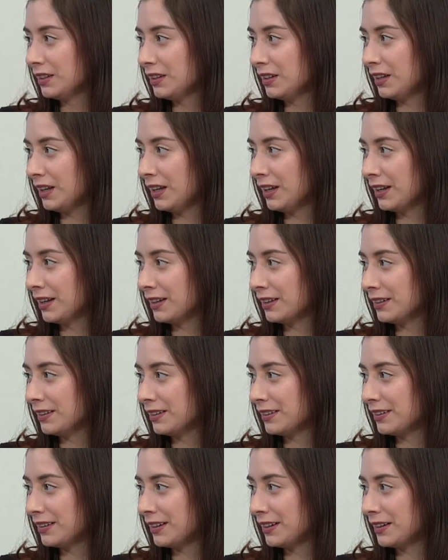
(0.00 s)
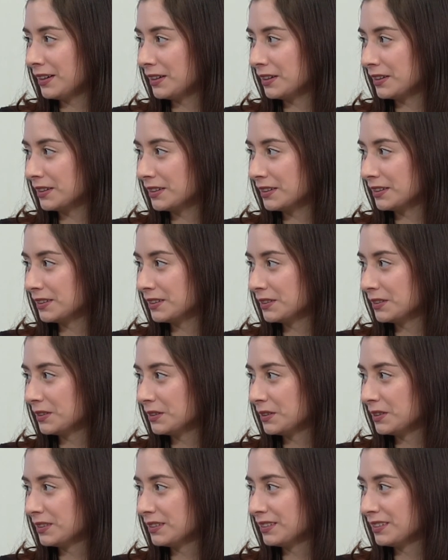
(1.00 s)
And I
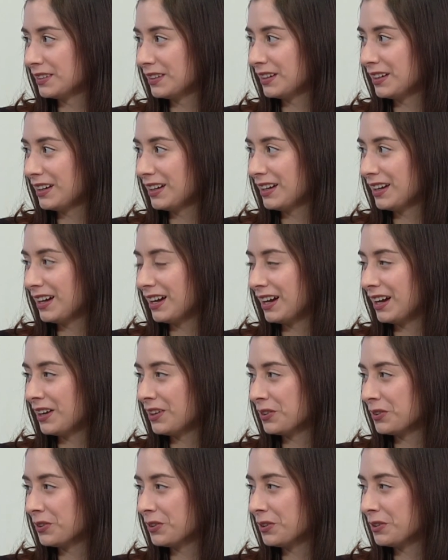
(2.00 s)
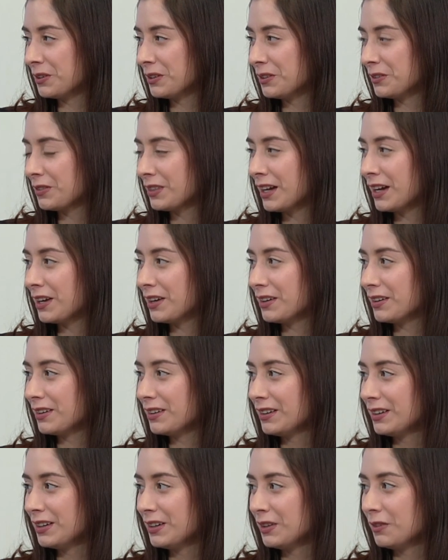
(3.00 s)
don't know if that
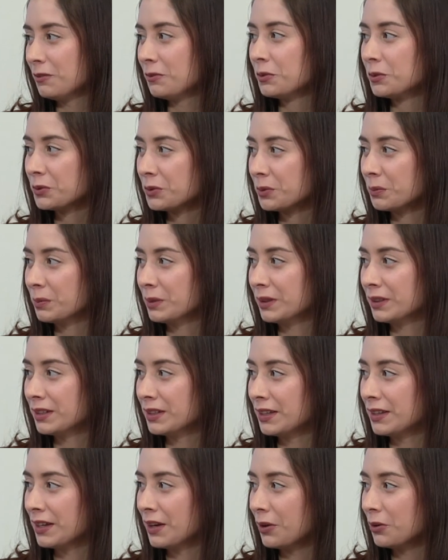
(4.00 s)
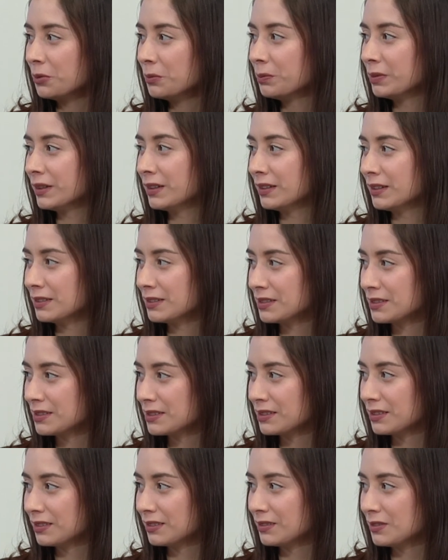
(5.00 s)
vulnerability, that
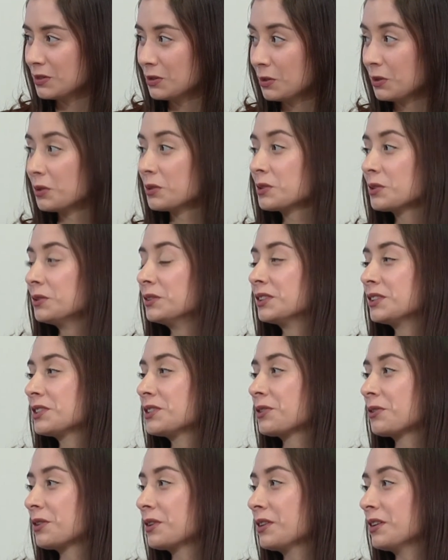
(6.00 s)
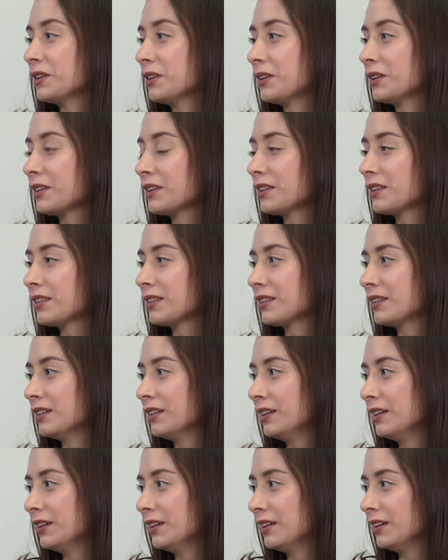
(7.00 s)
openness to those who destroy the earth
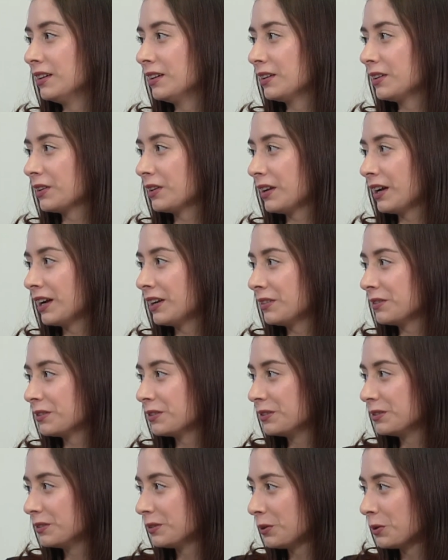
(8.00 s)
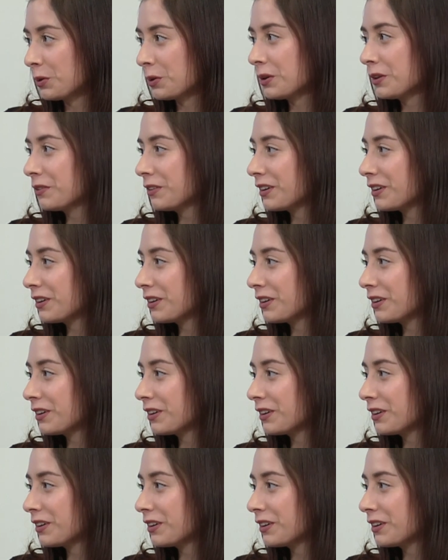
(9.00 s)
could have horrific